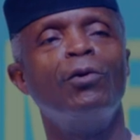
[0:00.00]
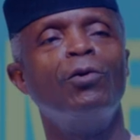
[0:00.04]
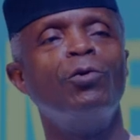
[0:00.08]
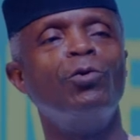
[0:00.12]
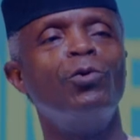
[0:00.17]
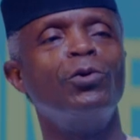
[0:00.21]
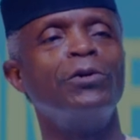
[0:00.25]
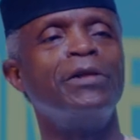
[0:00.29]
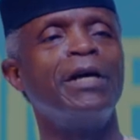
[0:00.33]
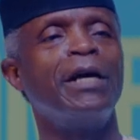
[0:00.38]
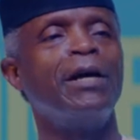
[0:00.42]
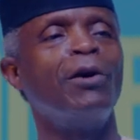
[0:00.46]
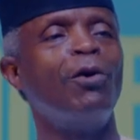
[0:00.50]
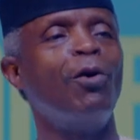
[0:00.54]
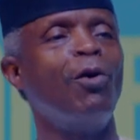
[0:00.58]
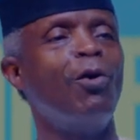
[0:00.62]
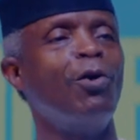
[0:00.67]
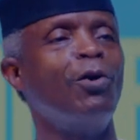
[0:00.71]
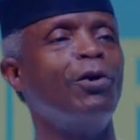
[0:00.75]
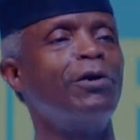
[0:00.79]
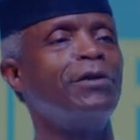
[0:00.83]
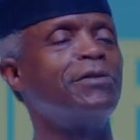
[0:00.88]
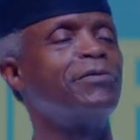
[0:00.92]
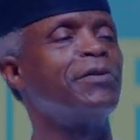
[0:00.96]
who they
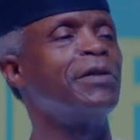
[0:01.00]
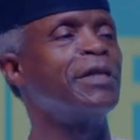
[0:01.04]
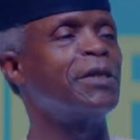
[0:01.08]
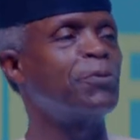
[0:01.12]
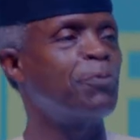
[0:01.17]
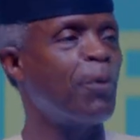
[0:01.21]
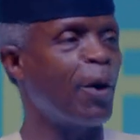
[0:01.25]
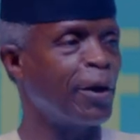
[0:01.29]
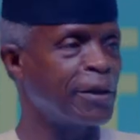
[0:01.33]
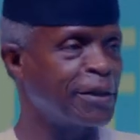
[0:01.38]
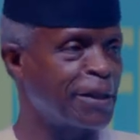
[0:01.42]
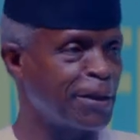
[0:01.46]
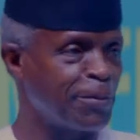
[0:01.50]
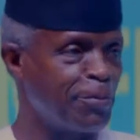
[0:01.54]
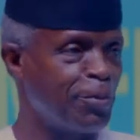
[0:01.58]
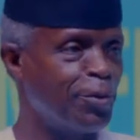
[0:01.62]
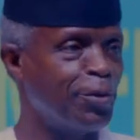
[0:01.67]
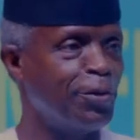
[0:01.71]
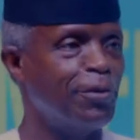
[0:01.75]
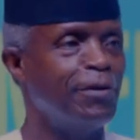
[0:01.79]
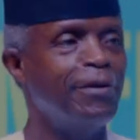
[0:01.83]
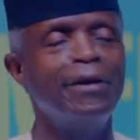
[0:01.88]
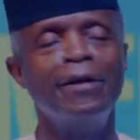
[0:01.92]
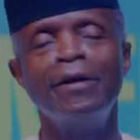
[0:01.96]
hold
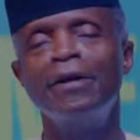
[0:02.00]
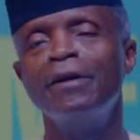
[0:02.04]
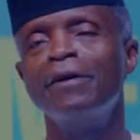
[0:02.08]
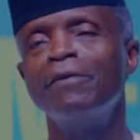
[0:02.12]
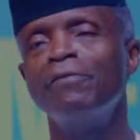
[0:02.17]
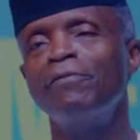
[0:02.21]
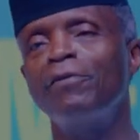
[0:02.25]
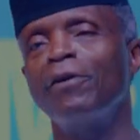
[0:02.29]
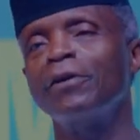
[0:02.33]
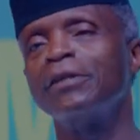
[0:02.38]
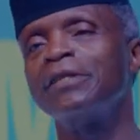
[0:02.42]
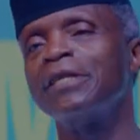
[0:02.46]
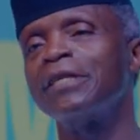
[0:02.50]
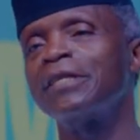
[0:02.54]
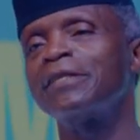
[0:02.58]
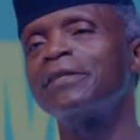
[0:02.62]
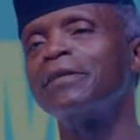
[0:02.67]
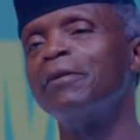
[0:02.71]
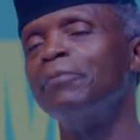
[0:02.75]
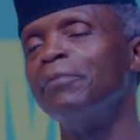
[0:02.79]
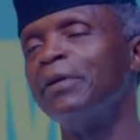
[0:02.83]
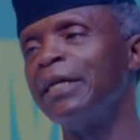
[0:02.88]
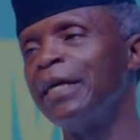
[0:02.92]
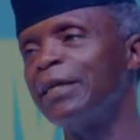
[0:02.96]
responsible for
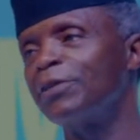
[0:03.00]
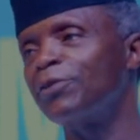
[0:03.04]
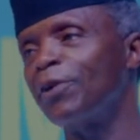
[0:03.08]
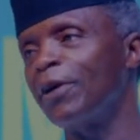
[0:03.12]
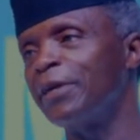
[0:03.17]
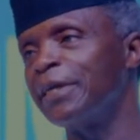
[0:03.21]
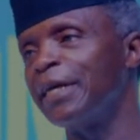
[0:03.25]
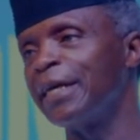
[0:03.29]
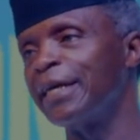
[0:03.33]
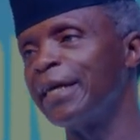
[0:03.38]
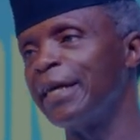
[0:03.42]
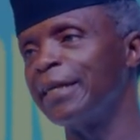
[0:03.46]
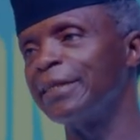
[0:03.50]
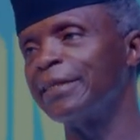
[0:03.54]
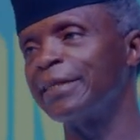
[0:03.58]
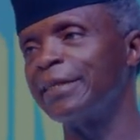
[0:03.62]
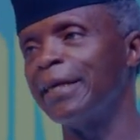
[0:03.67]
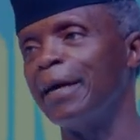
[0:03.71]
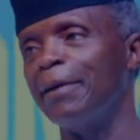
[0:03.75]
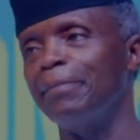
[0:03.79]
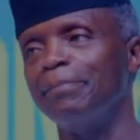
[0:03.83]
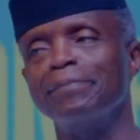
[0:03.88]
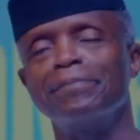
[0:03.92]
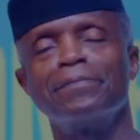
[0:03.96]
discrimination against
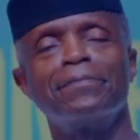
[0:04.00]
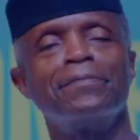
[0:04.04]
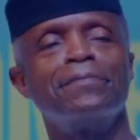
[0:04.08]
them.